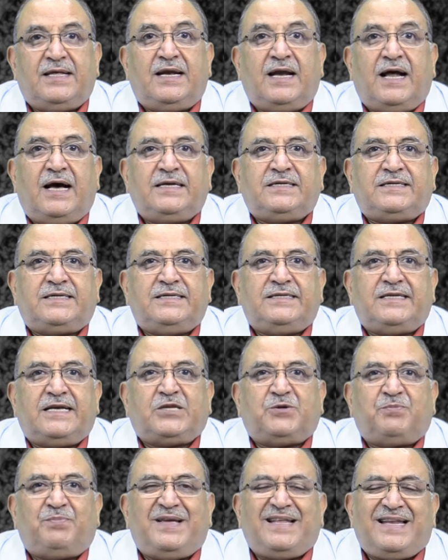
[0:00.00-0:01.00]
the last is
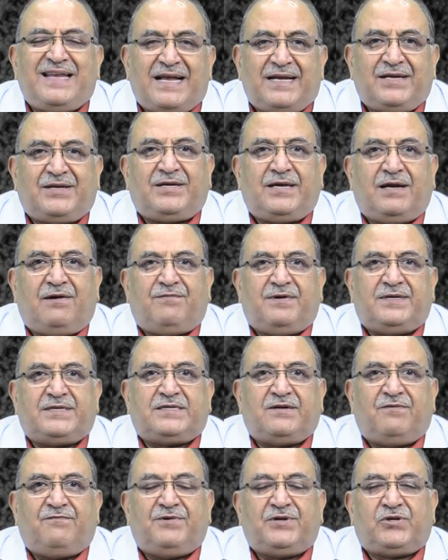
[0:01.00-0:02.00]
experiential
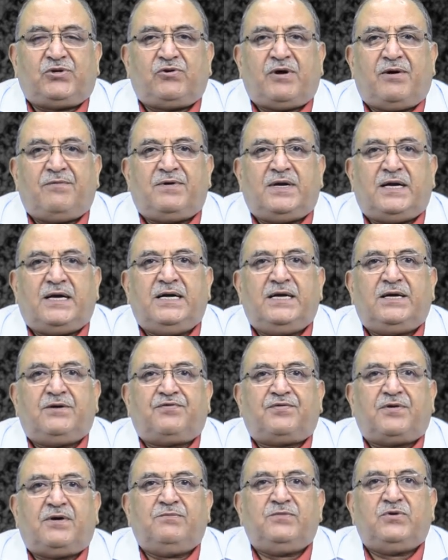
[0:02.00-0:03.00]
wisdom, which you have
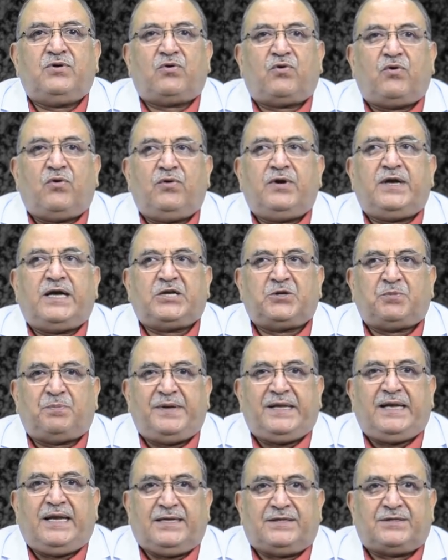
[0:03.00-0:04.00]
learned from your own
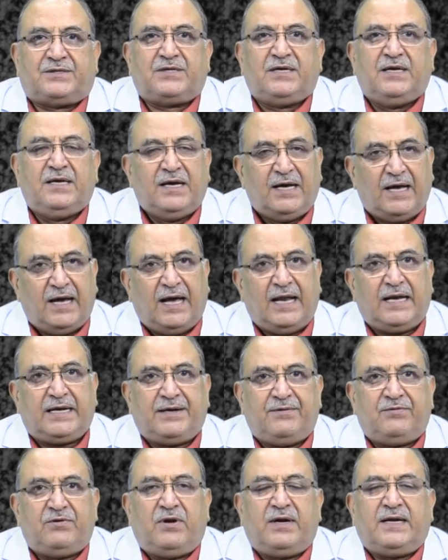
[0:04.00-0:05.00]
experience. I'll
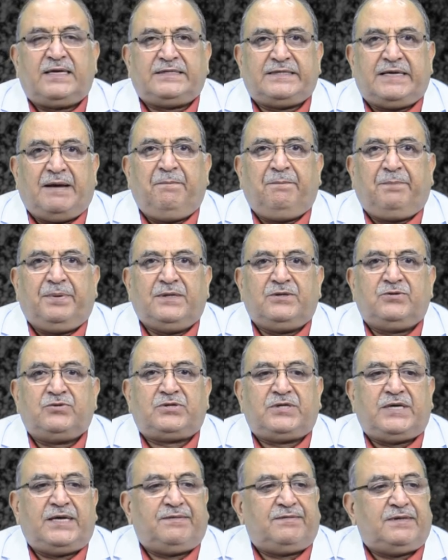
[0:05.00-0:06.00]
give you an example. You
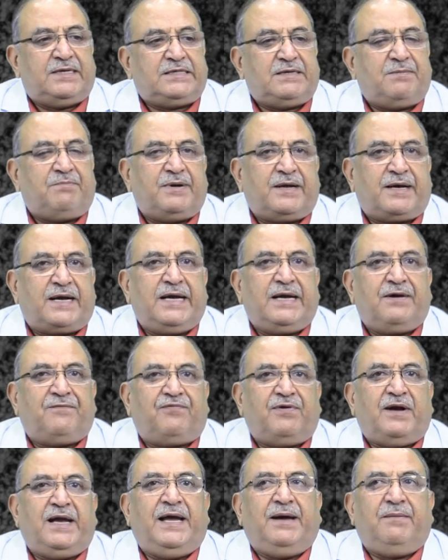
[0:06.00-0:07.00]
see, if there's a burning
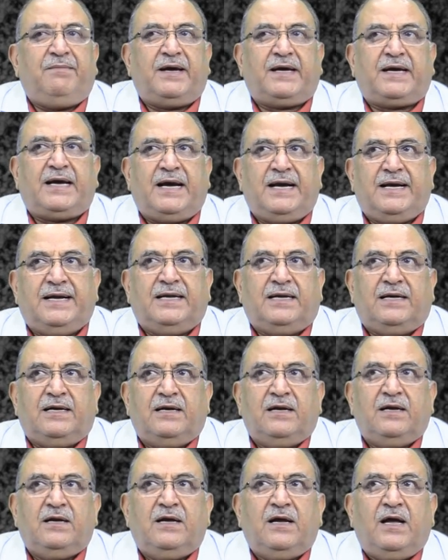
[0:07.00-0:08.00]
flame, a candle,
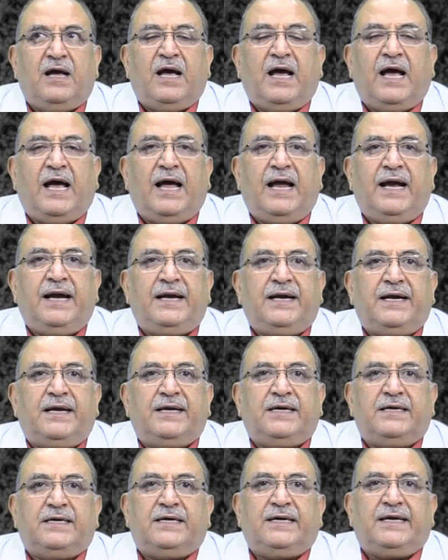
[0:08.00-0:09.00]

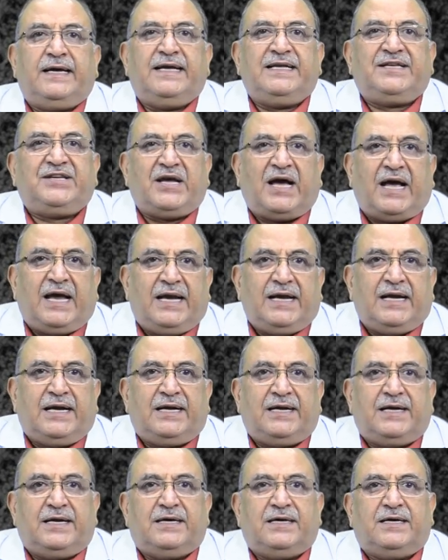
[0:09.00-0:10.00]
and uh, a
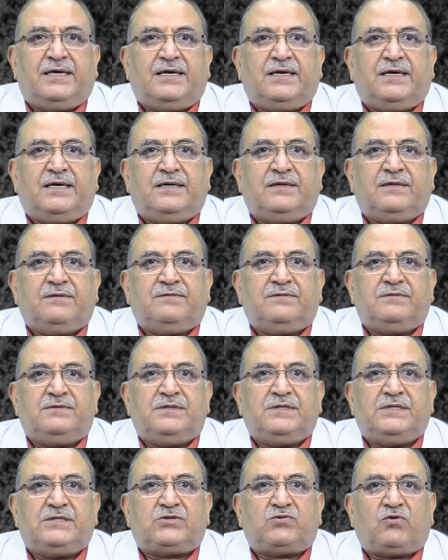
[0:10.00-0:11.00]
child uh,
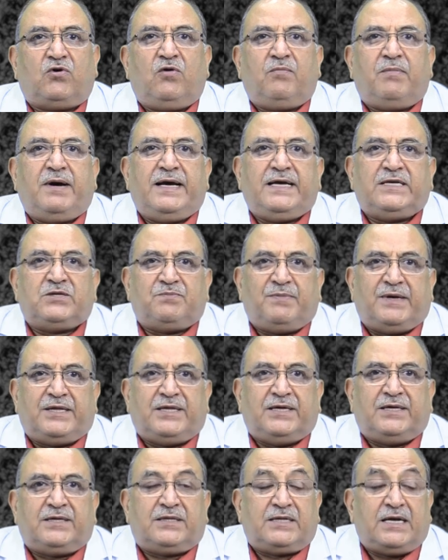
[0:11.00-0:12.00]
is told by his
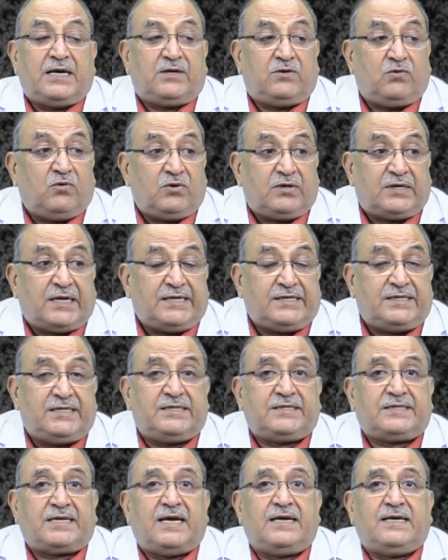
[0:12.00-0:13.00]
mother that don't touch
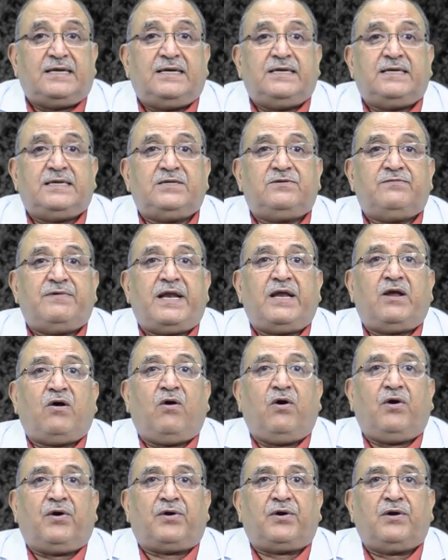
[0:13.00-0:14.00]
this candle, it is very
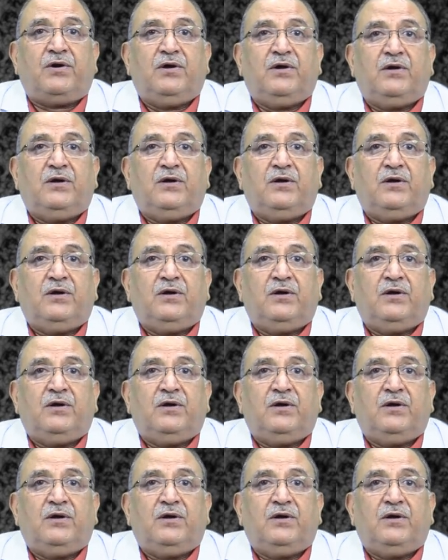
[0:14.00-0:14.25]
hot.